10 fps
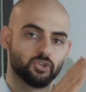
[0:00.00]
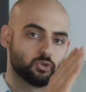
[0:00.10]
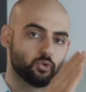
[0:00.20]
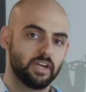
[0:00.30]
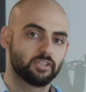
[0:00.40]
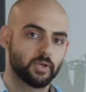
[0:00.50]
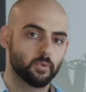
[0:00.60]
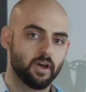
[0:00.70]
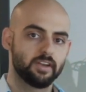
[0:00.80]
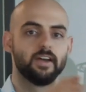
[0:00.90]
So twenty
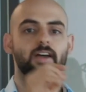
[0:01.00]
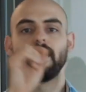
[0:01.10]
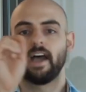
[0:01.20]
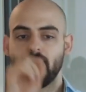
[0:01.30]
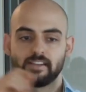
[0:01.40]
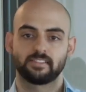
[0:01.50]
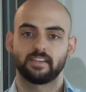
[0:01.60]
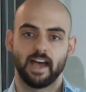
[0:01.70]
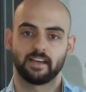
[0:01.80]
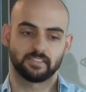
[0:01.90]
twenty-one
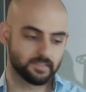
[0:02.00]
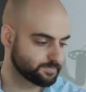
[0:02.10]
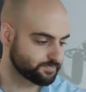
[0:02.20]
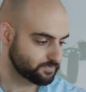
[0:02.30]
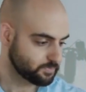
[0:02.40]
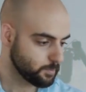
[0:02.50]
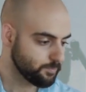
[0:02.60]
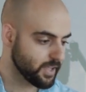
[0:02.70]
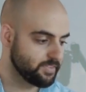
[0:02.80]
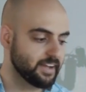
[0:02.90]
S S.
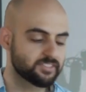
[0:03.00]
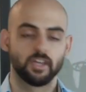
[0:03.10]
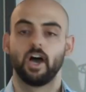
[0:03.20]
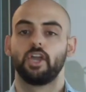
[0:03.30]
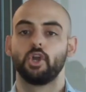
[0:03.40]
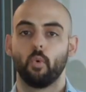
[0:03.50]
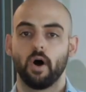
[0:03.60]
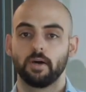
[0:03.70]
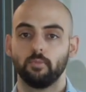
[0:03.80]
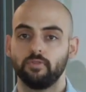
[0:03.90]
Next, you
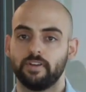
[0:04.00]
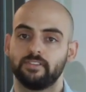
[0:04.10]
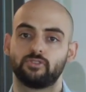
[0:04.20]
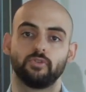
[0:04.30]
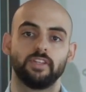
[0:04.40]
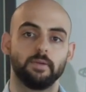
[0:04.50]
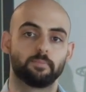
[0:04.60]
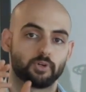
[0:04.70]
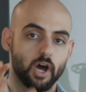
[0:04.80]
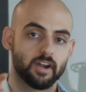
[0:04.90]
want to move into the
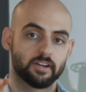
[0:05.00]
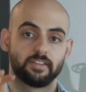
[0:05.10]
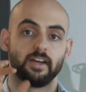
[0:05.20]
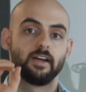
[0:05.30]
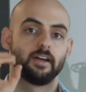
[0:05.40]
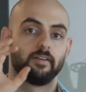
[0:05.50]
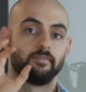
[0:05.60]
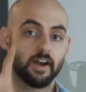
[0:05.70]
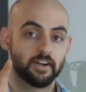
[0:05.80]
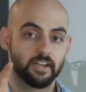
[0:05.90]
product
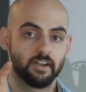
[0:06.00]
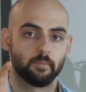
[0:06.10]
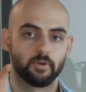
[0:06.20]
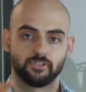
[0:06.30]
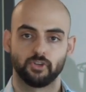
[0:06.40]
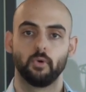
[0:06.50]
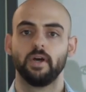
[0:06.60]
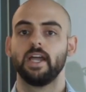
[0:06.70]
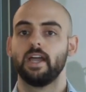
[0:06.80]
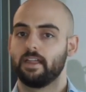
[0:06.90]
variant number.
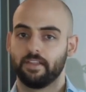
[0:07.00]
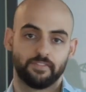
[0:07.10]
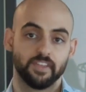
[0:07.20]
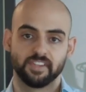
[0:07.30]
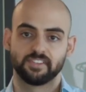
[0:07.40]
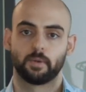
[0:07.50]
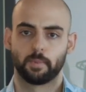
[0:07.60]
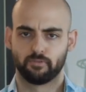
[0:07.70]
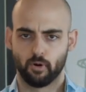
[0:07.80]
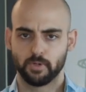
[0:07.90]
So if this is our
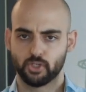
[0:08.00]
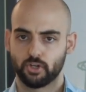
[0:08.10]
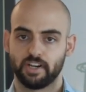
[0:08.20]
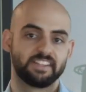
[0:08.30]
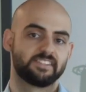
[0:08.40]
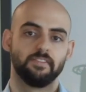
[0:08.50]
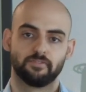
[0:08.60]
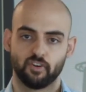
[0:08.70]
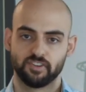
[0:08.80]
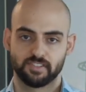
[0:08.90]
performance shirt, it's the
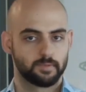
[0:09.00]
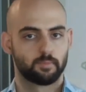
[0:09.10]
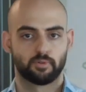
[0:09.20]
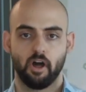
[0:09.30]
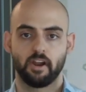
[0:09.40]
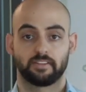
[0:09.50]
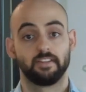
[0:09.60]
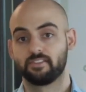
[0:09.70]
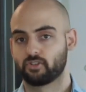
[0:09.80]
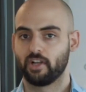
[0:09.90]
first product
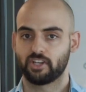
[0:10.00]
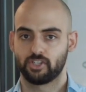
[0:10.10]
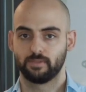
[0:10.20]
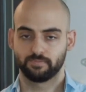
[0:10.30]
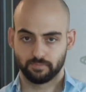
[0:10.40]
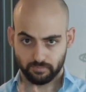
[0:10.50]
in this collection.